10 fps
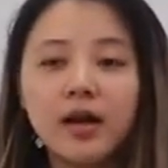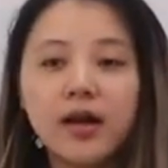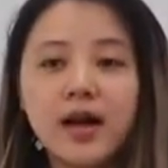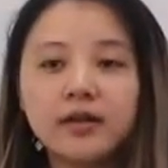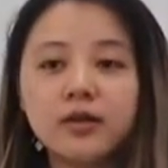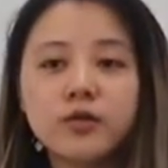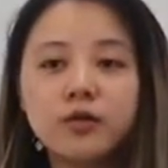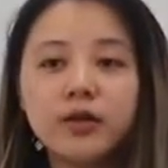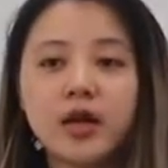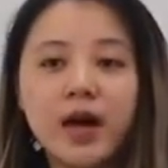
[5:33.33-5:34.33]
and
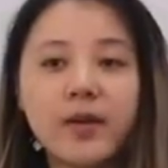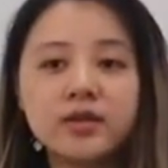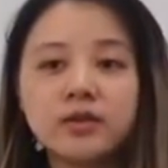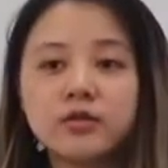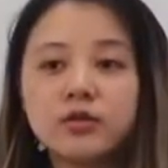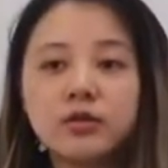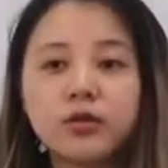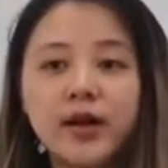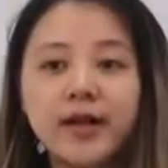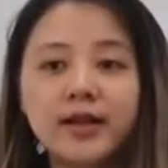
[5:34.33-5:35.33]
also help Amazon to
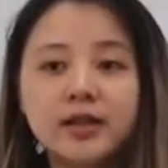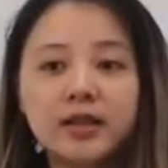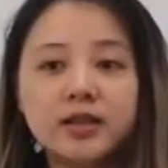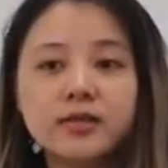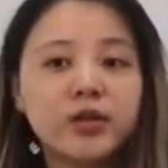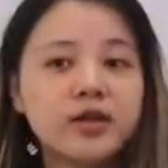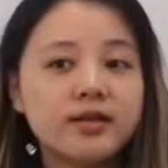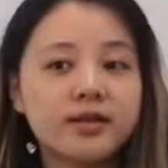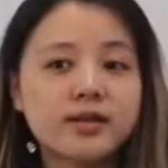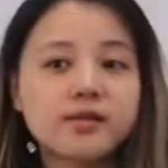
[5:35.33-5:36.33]
create its
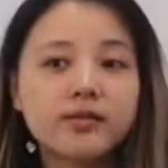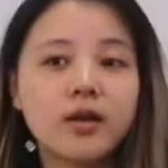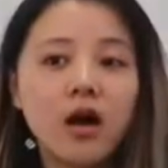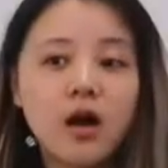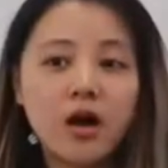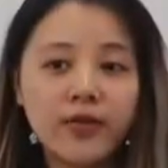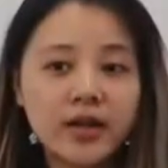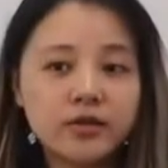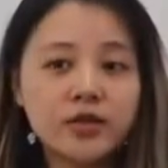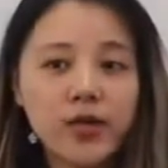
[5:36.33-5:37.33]
business
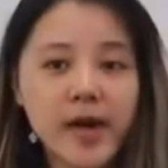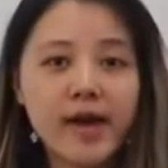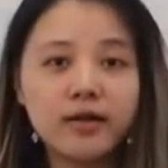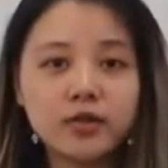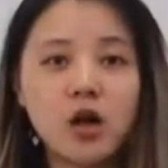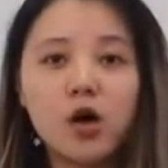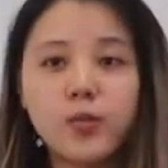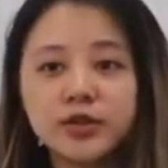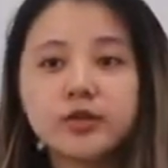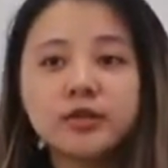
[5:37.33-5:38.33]
value and
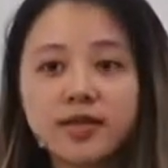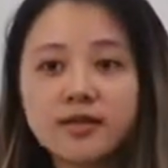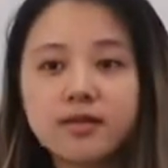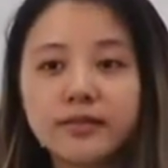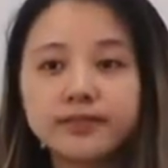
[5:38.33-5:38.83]
opportunities.